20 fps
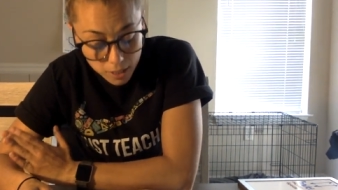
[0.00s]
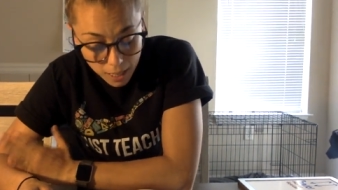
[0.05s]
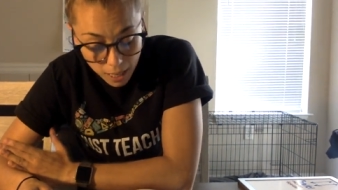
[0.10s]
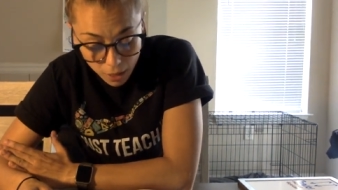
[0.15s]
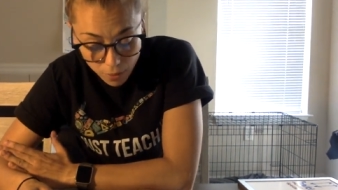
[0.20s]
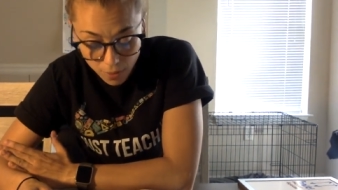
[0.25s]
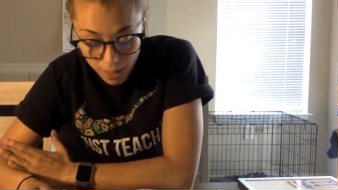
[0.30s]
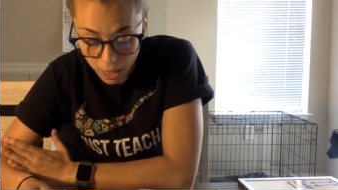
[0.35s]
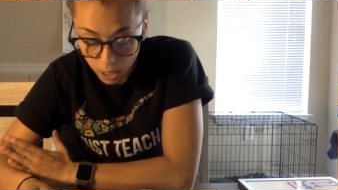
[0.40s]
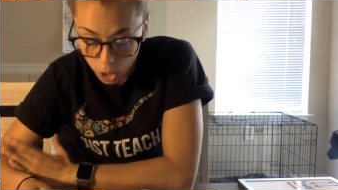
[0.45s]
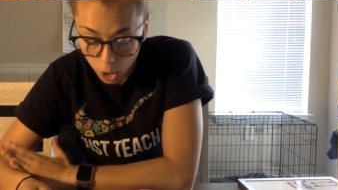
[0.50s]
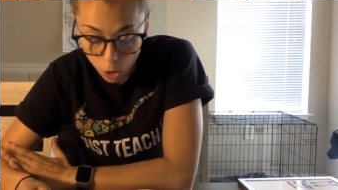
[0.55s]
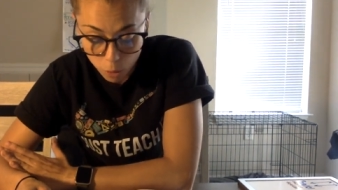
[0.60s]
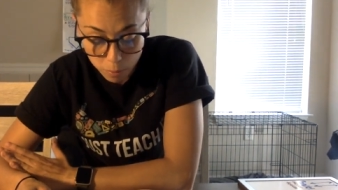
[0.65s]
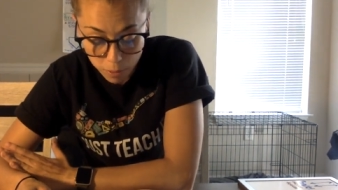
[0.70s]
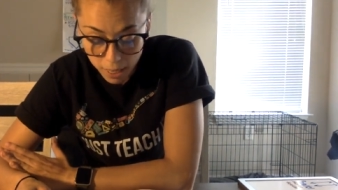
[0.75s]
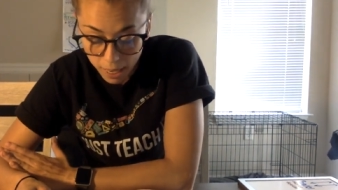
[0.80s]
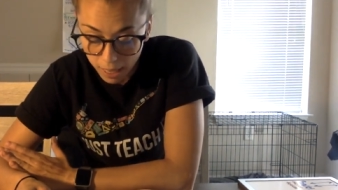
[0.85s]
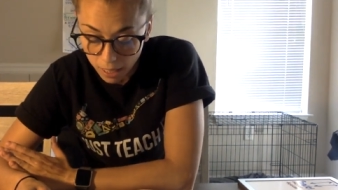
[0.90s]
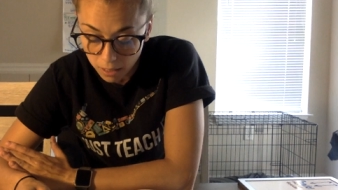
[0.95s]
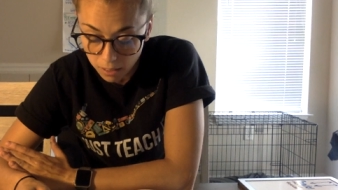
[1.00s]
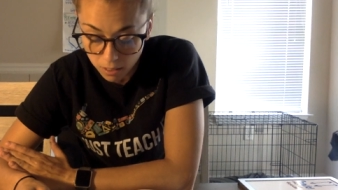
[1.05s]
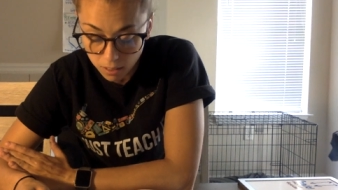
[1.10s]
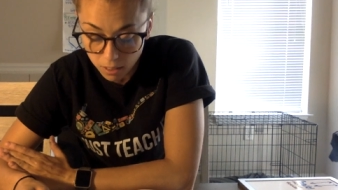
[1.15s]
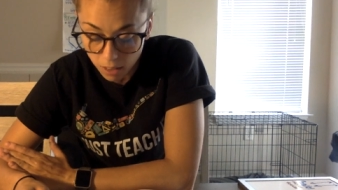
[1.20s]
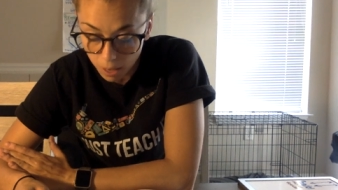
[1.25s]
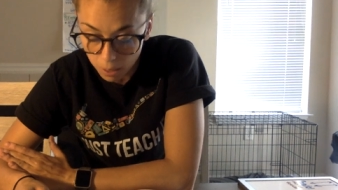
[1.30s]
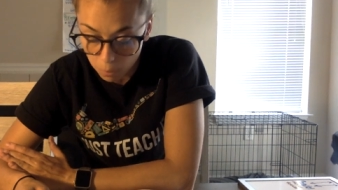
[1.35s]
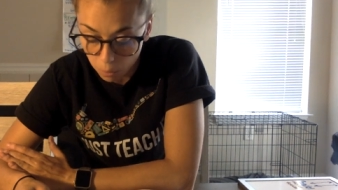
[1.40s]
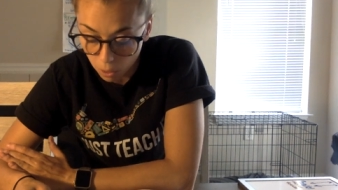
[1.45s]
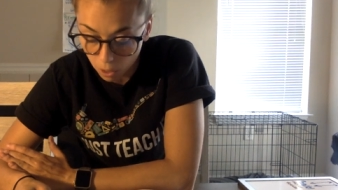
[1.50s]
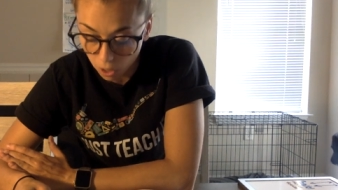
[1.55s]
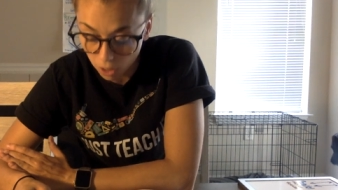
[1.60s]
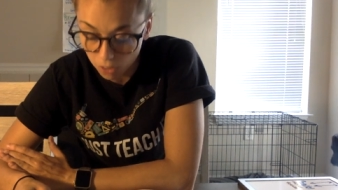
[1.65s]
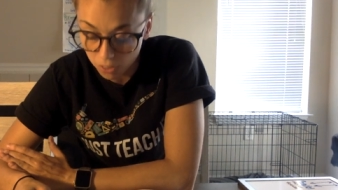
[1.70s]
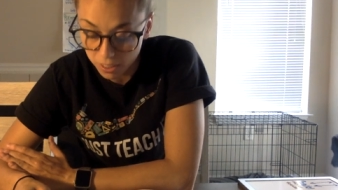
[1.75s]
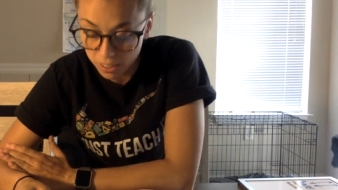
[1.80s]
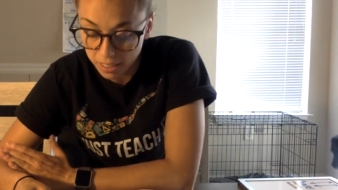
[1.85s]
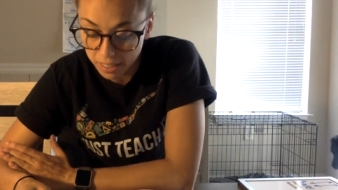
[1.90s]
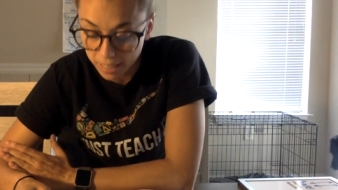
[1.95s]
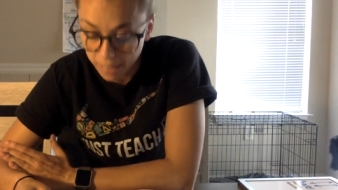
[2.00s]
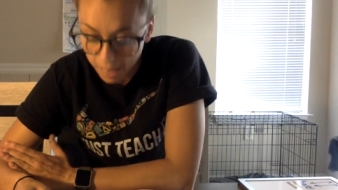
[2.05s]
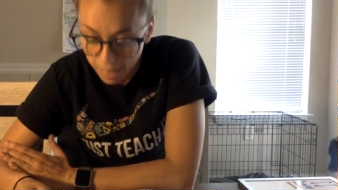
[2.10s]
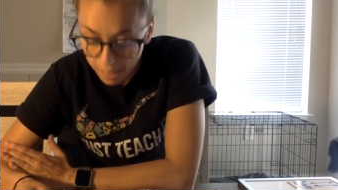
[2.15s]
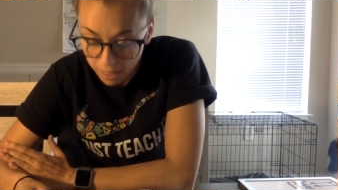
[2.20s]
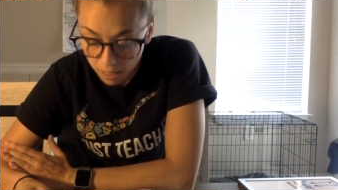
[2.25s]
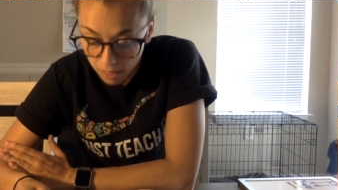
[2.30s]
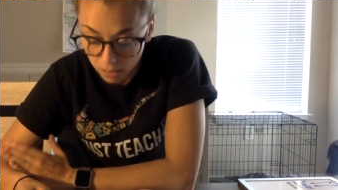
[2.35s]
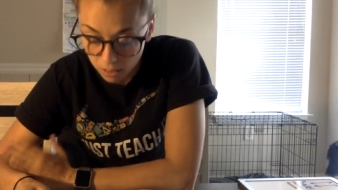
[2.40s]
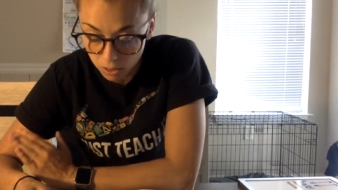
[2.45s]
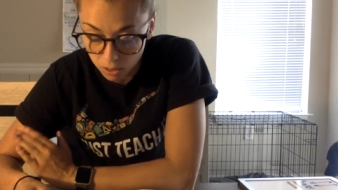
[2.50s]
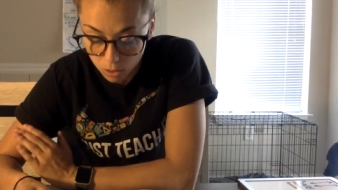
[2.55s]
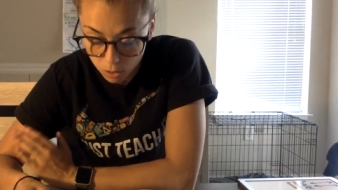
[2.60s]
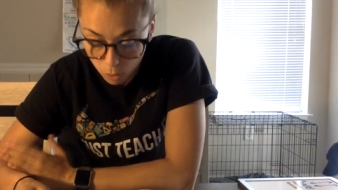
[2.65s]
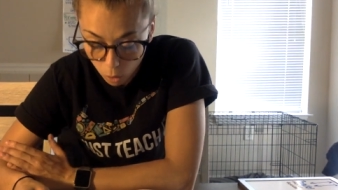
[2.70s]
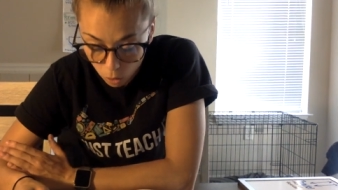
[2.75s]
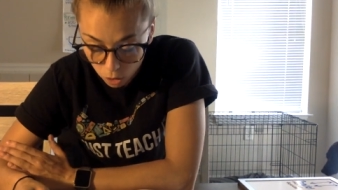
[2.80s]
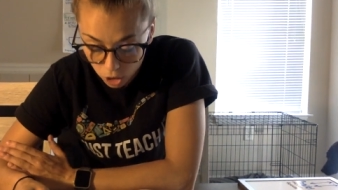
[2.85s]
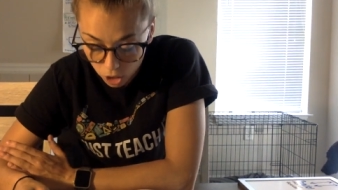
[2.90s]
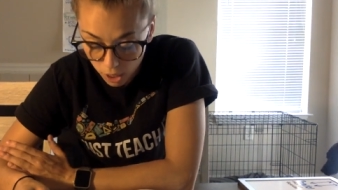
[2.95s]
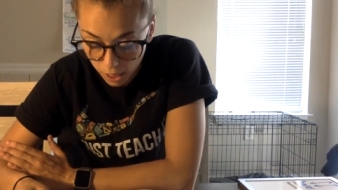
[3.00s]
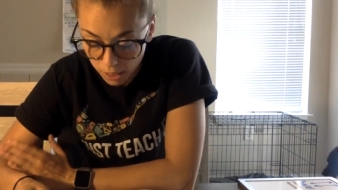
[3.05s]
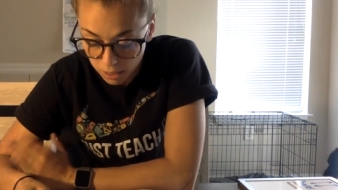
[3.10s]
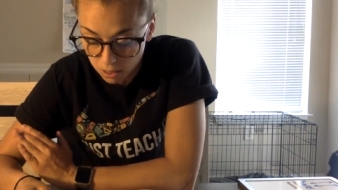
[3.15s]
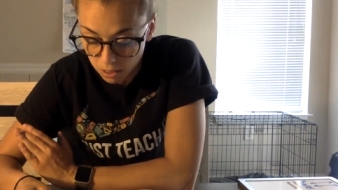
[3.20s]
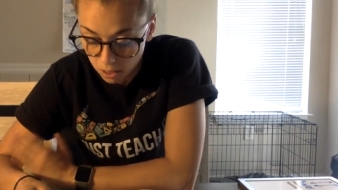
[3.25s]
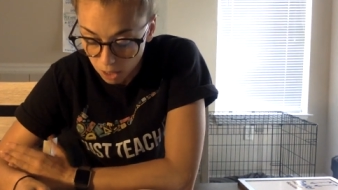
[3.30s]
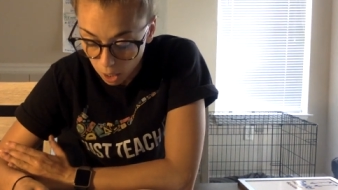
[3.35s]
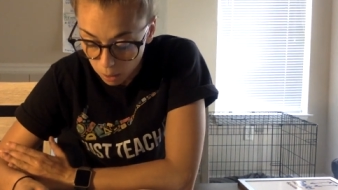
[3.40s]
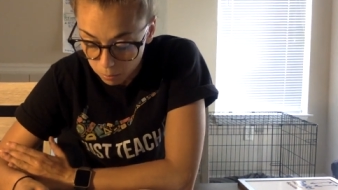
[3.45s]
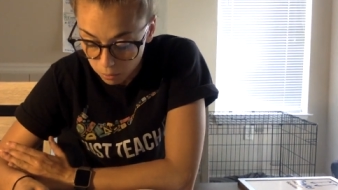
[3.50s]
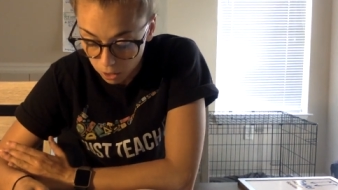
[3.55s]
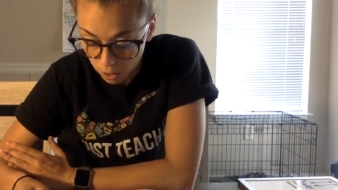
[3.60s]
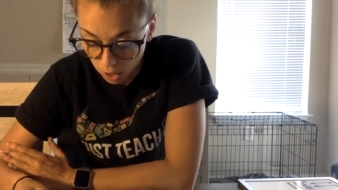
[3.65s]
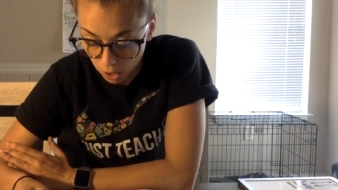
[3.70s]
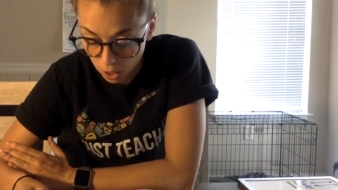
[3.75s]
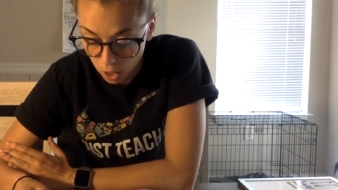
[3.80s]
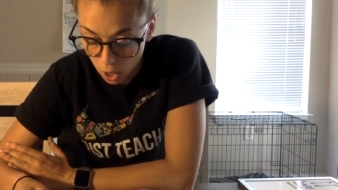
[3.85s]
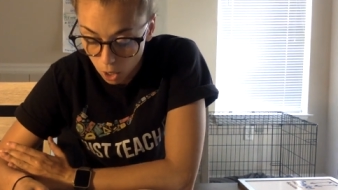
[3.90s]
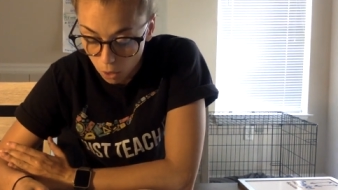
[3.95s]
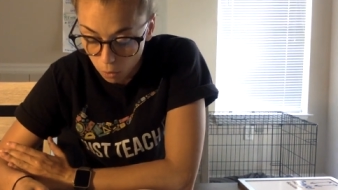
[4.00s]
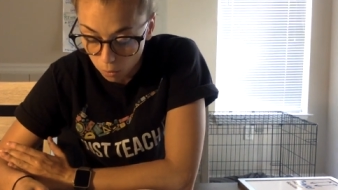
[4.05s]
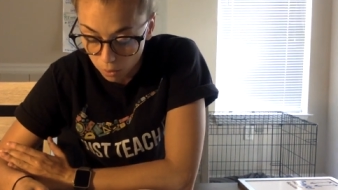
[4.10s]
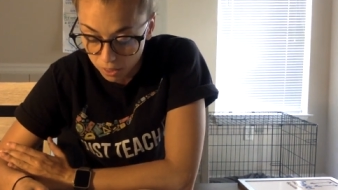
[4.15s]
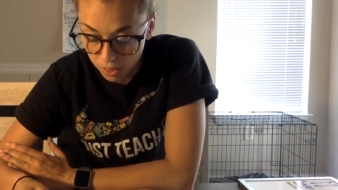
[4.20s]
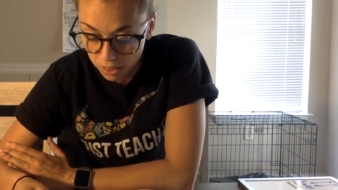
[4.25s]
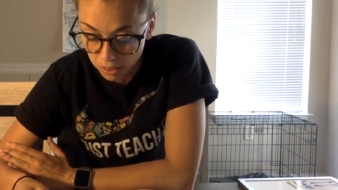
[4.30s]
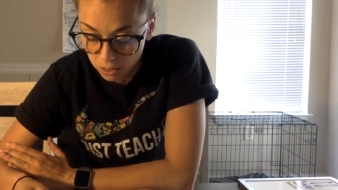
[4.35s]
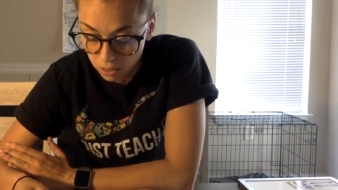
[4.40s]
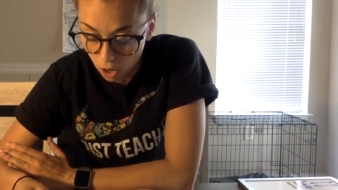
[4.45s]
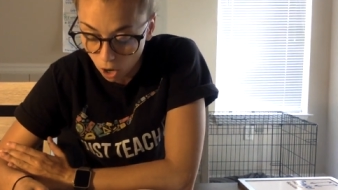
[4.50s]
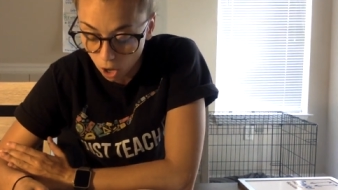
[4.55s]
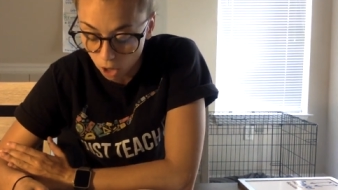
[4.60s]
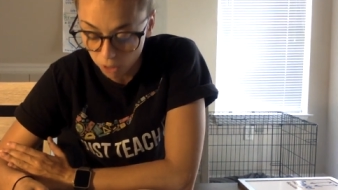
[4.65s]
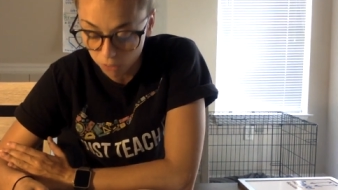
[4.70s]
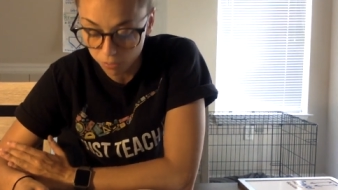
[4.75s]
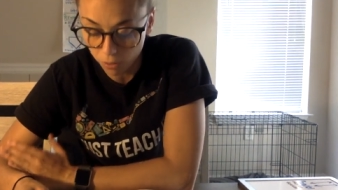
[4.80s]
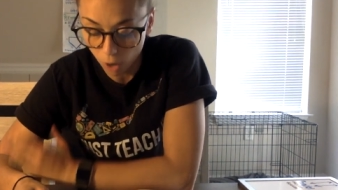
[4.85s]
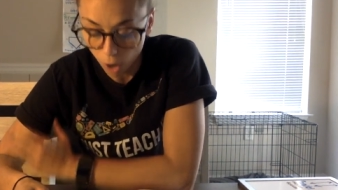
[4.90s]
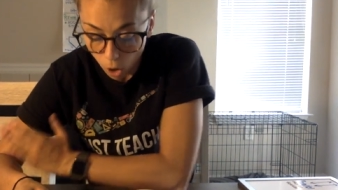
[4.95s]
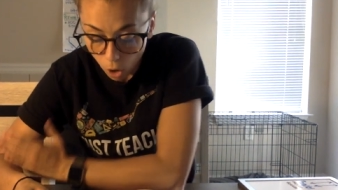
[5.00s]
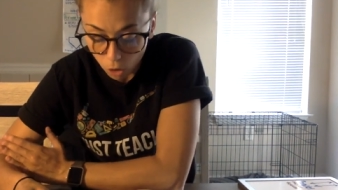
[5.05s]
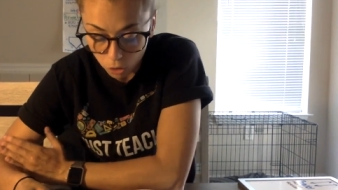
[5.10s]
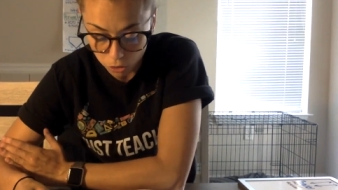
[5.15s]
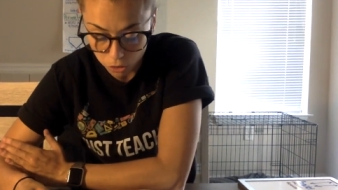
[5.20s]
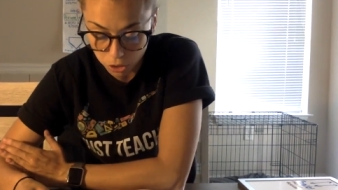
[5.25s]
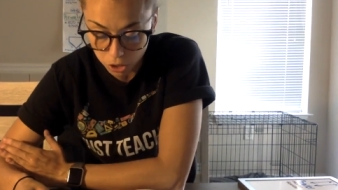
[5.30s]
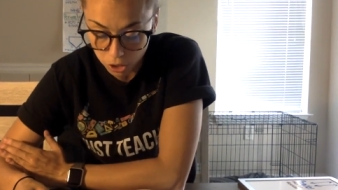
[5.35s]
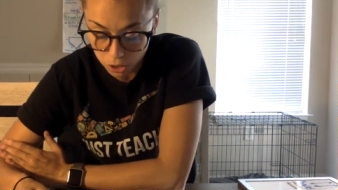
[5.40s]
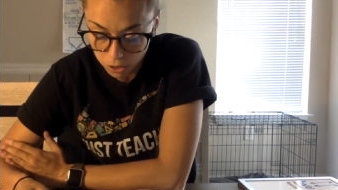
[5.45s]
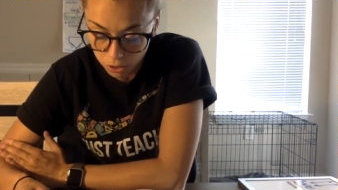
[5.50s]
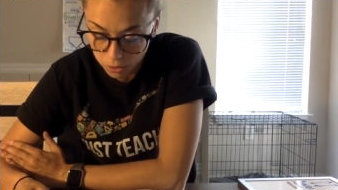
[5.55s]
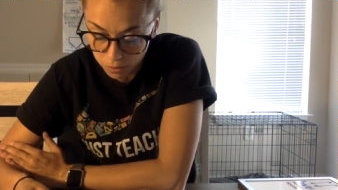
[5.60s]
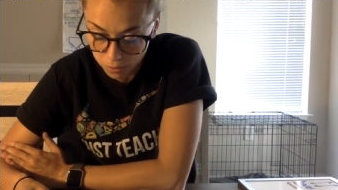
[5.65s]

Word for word: down that Copenhagen sidewalk on the day that the soldier had stopped her with his call of "Halt!"